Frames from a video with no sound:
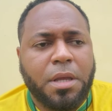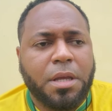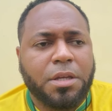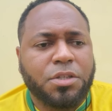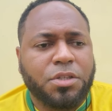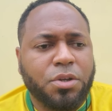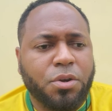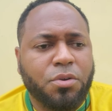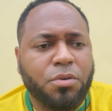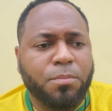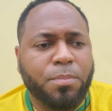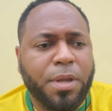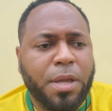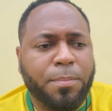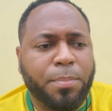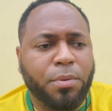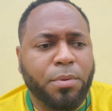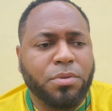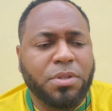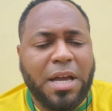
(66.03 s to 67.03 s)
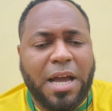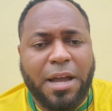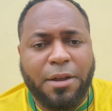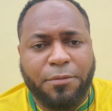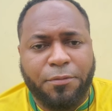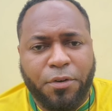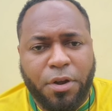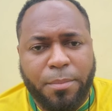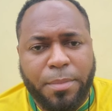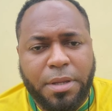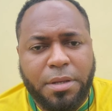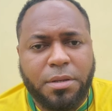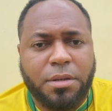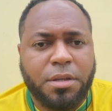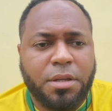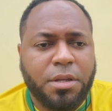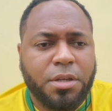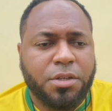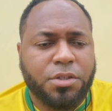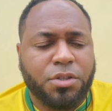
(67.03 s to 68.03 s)
Certain people die from it.
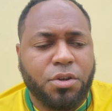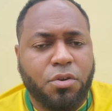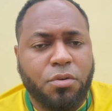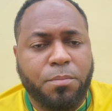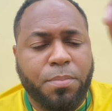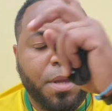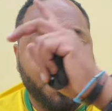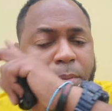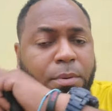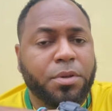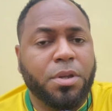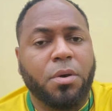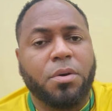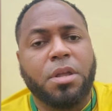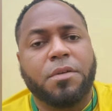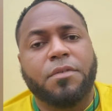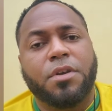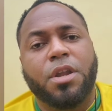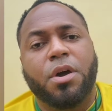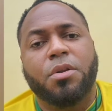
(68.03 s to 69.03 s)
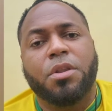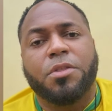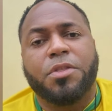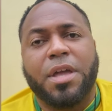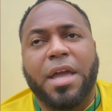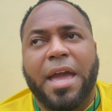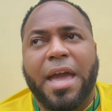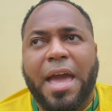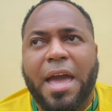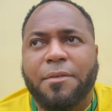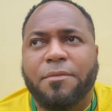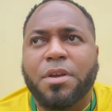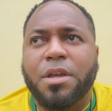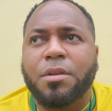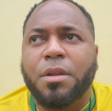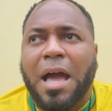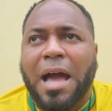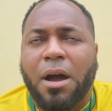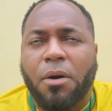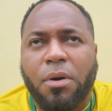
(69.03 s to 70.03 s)
Certain people don't even know that they have
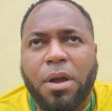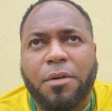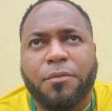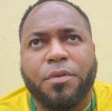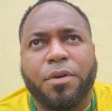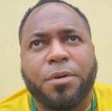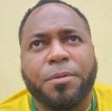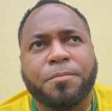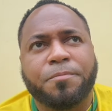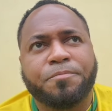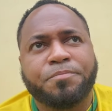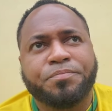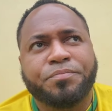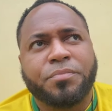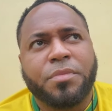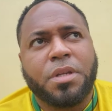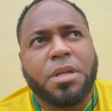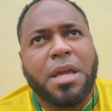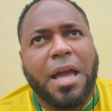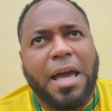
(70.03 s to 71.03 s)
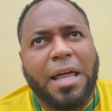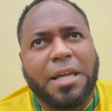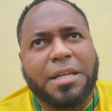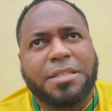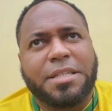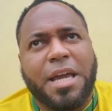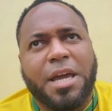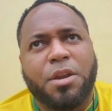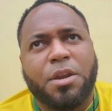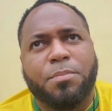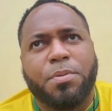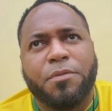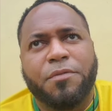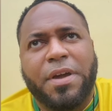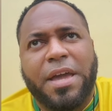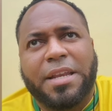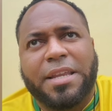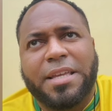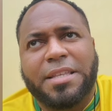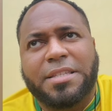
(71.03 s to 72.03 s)
it. However, Alexander
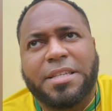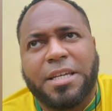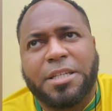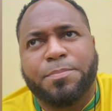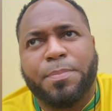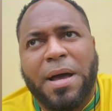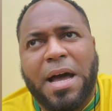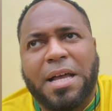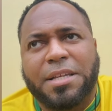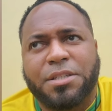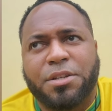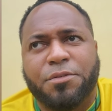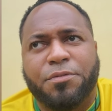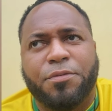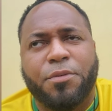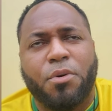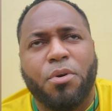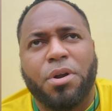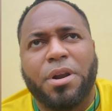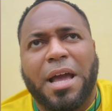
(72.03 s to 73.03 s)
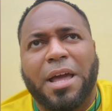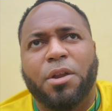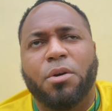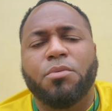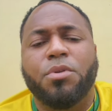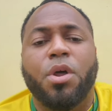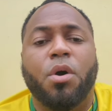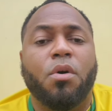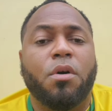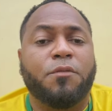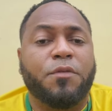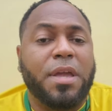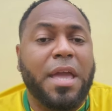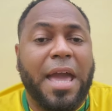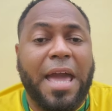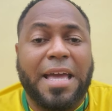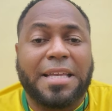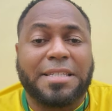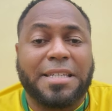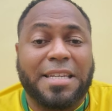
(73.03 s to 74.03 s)
Povetkin tests positive for it. I don't know if he
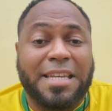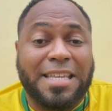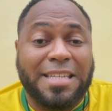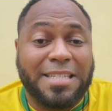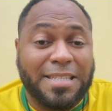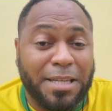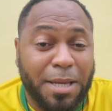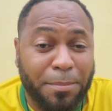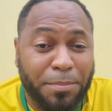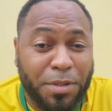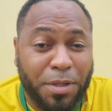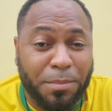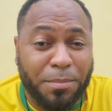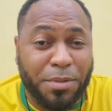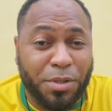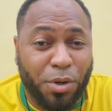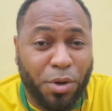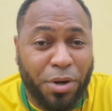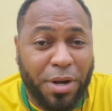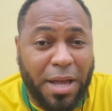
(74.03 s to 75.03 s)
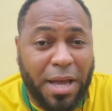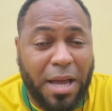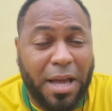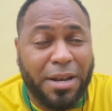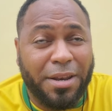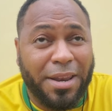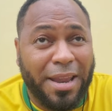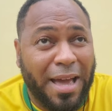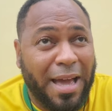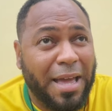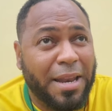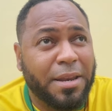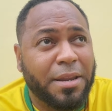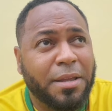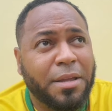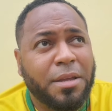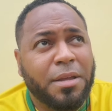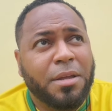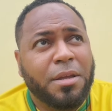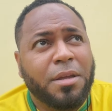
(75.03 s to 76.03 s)
has any symptoms or not,
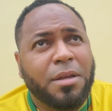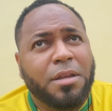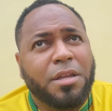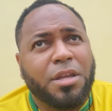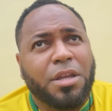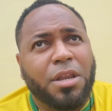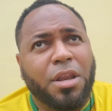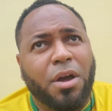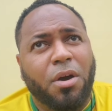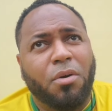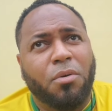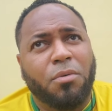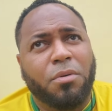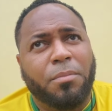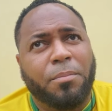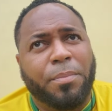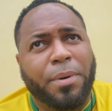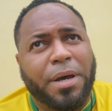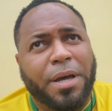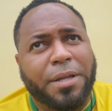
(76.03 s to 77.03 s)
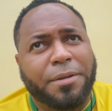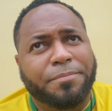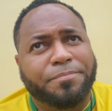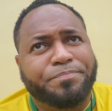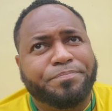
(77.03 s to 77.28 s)
you know, but